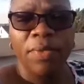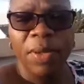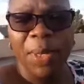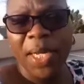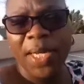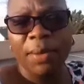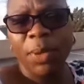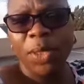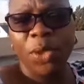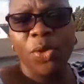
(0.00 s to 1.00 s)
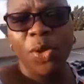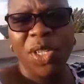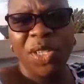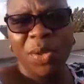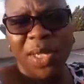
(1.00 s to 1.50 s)
Family, let me greet you
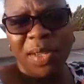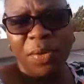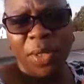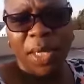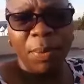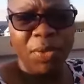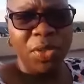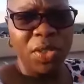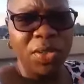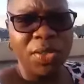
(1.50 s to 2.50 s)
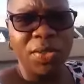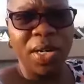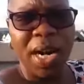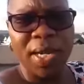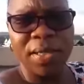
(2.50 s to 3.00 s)
all in the wonderful name of Jesus
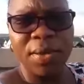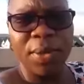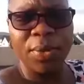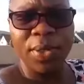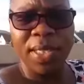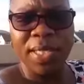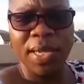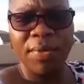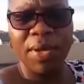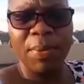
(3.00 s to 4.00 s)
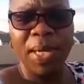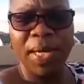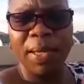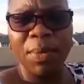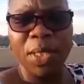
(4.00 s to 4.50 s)
Christ, our Lord and Savior. My
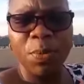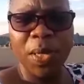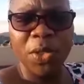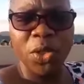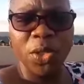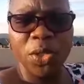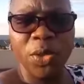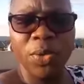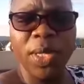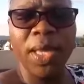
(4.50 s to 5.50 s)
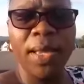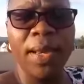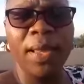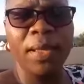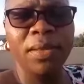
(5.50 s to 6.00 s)
name is Patience
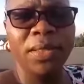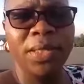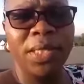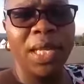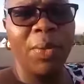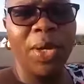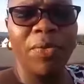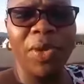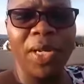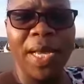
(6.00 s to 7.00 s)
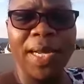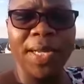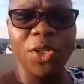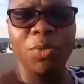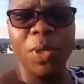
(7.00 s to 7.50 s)
Lukhele. The word of
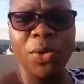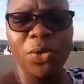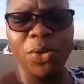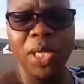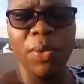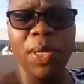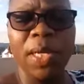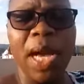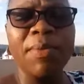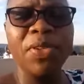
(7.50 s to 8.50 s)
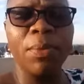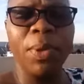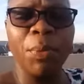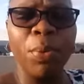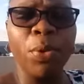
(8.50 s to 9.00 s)
encouragement today will come from
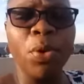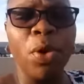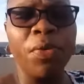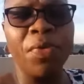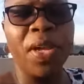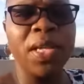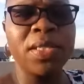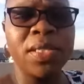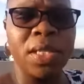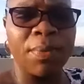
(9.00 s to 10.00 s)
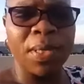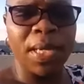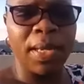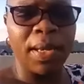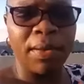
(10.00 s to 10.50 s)
the book of Acts, chapter
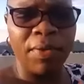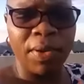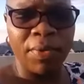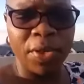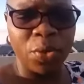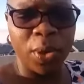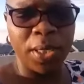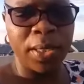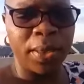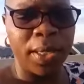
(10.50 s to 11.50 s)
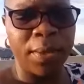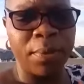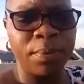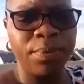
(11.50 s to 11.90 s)
11, verse 23.